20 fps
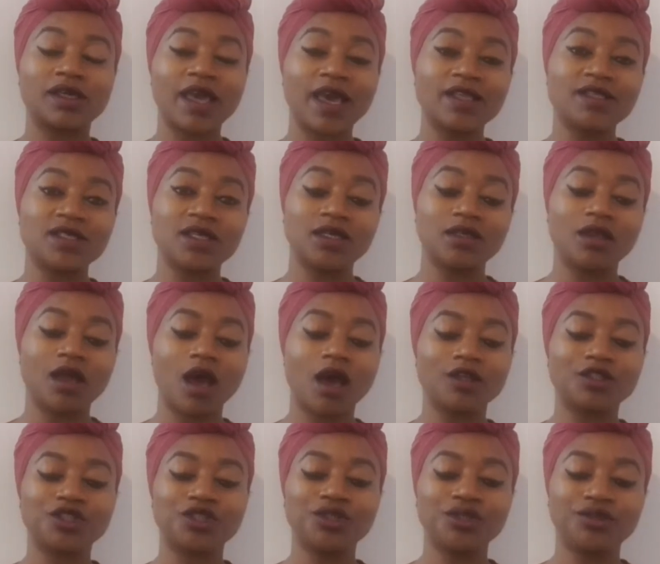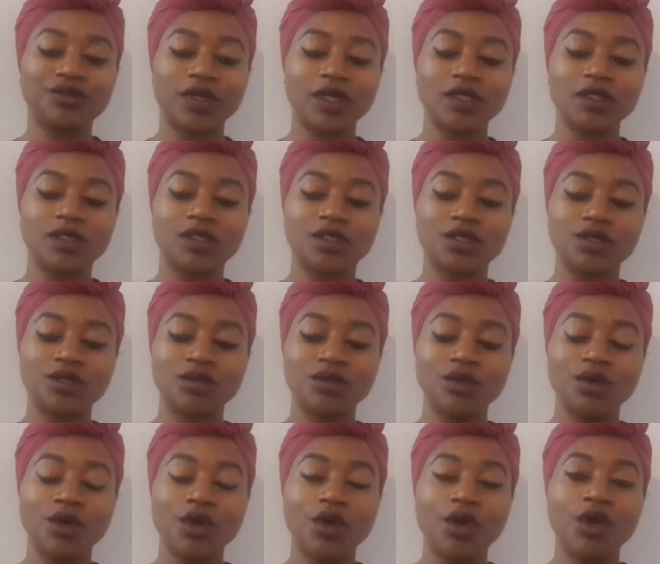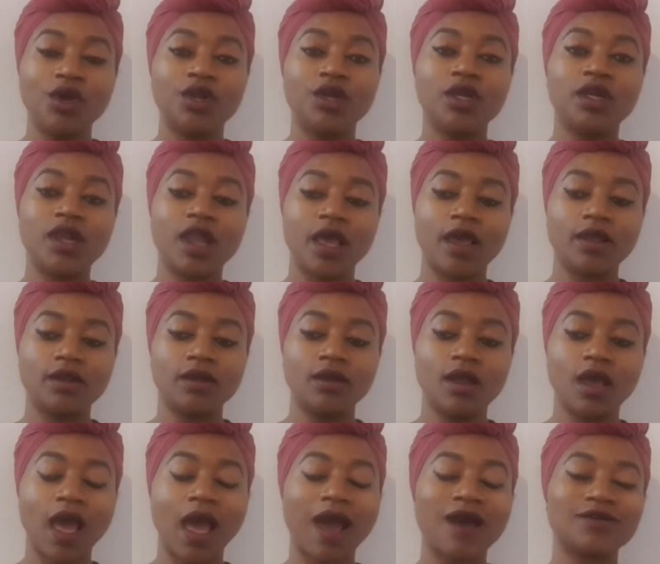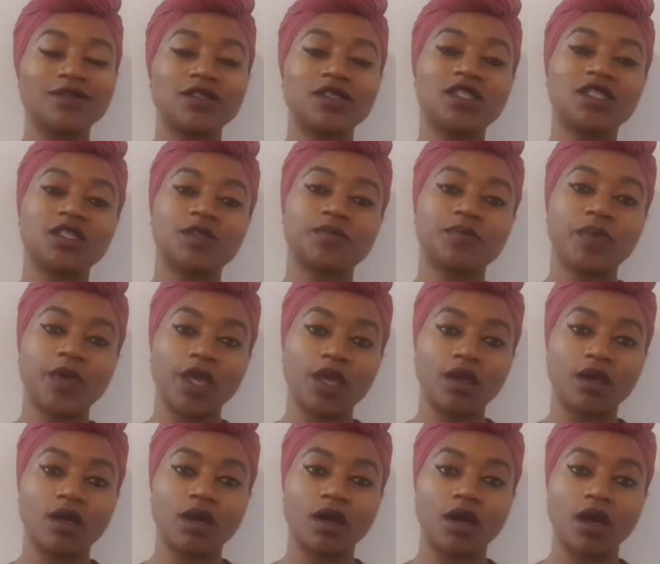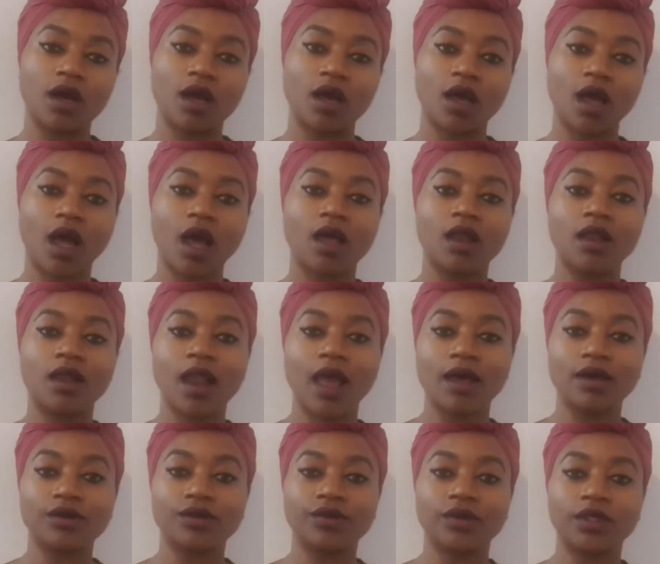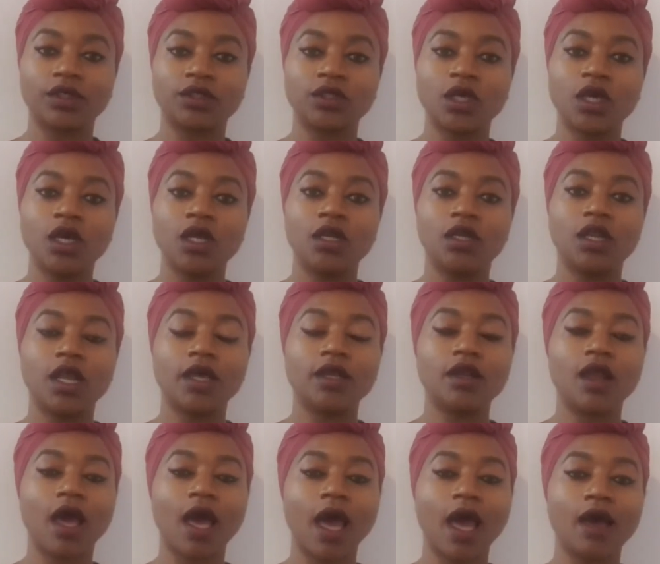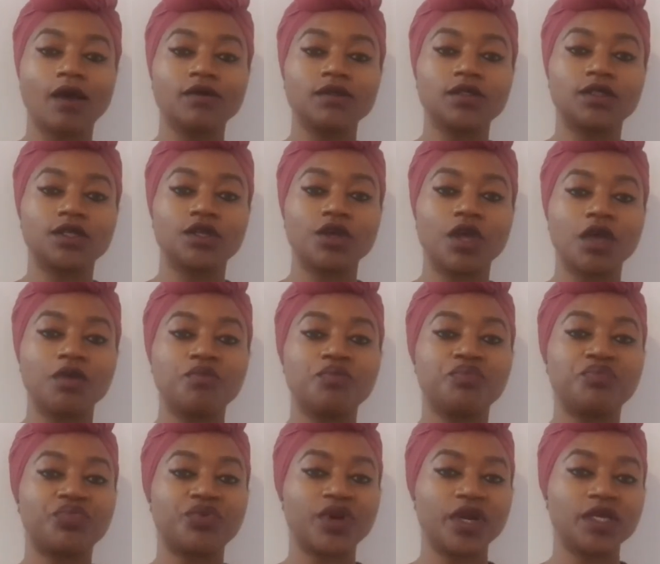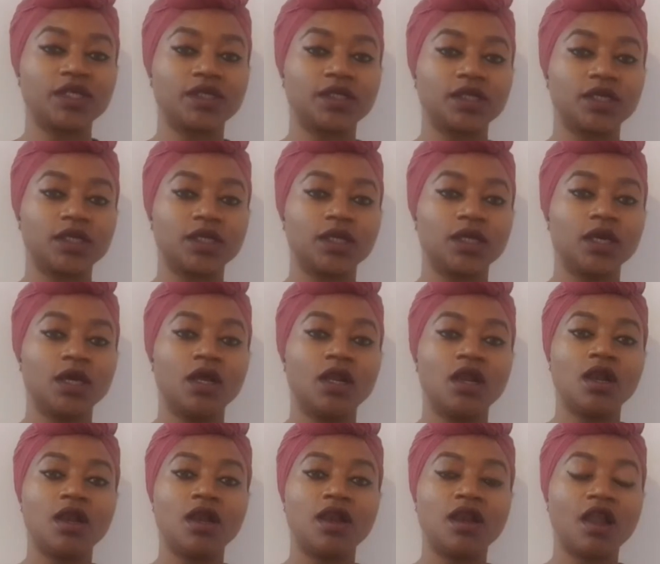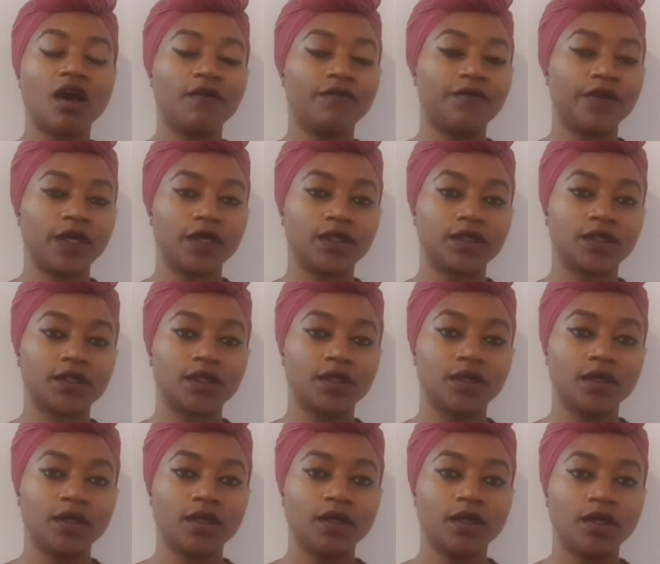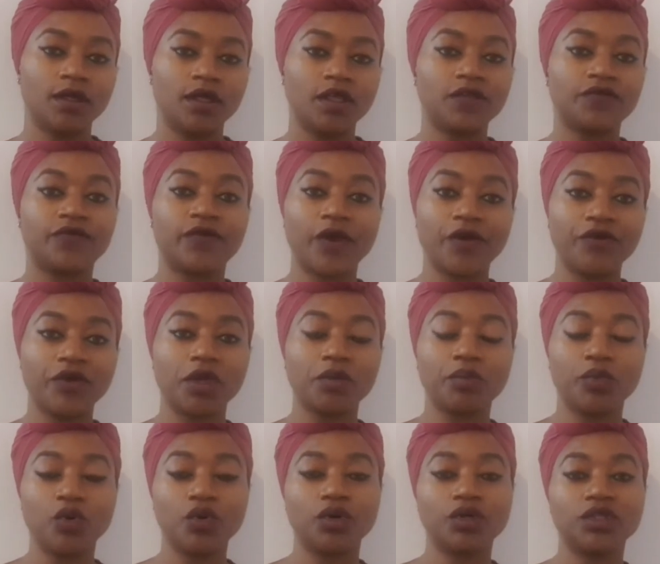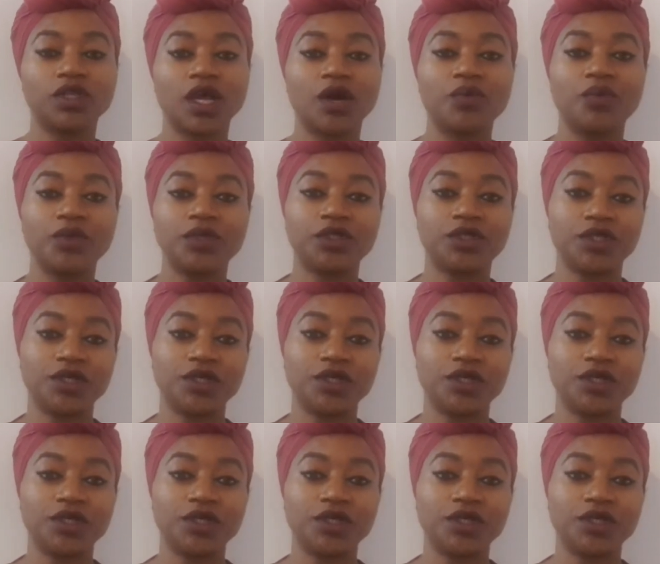getting our children to learn how to speak our language, learn how to embrace it, love it. It's very important that we